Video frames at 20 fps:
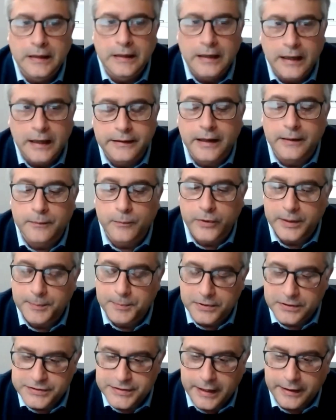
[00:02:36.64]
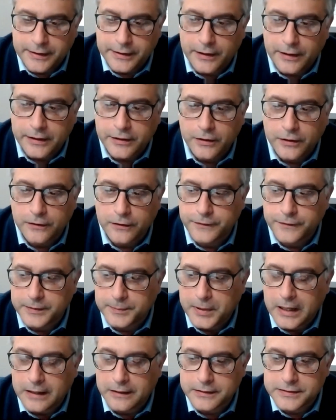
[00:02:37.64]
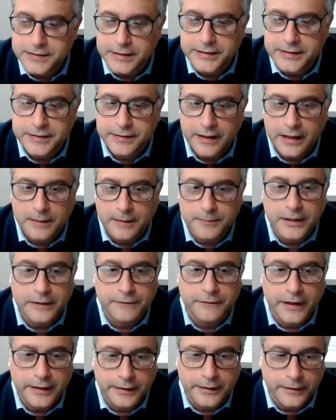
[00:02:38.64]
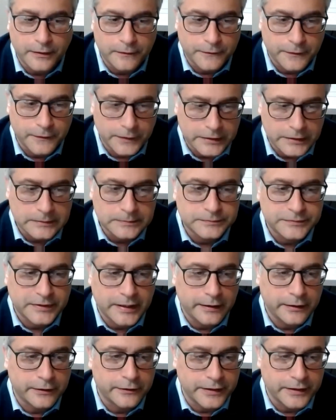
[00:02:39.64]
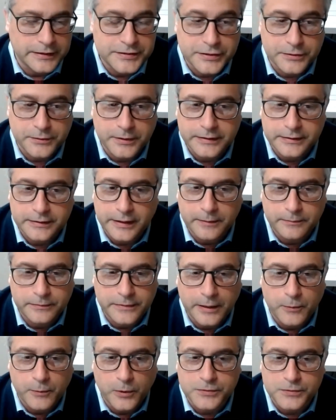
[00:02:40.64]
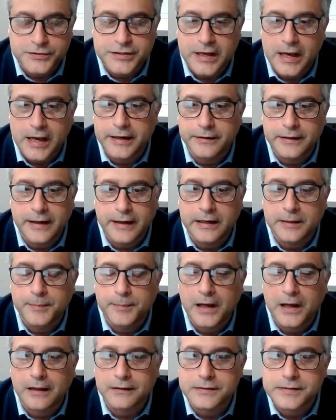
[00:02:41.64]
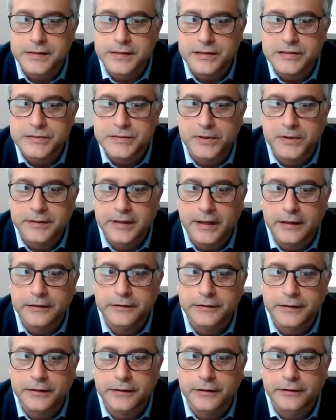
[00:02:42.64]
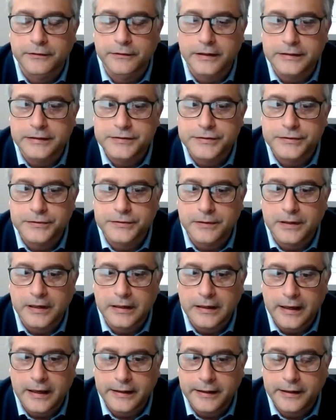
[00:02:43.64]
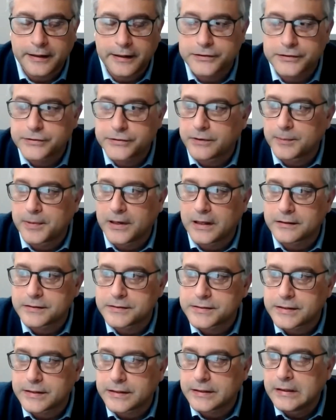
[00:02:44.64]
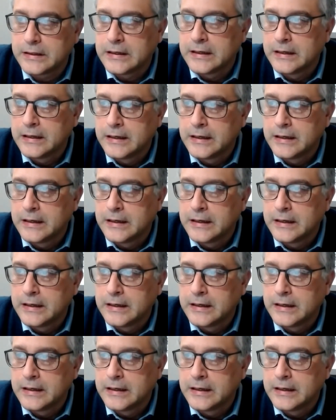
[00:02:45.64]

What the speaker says: And then we presented our COVID policy to them. They read it over. They agreed to it. They won't sign any policies, but they did agree to adhere to our policy.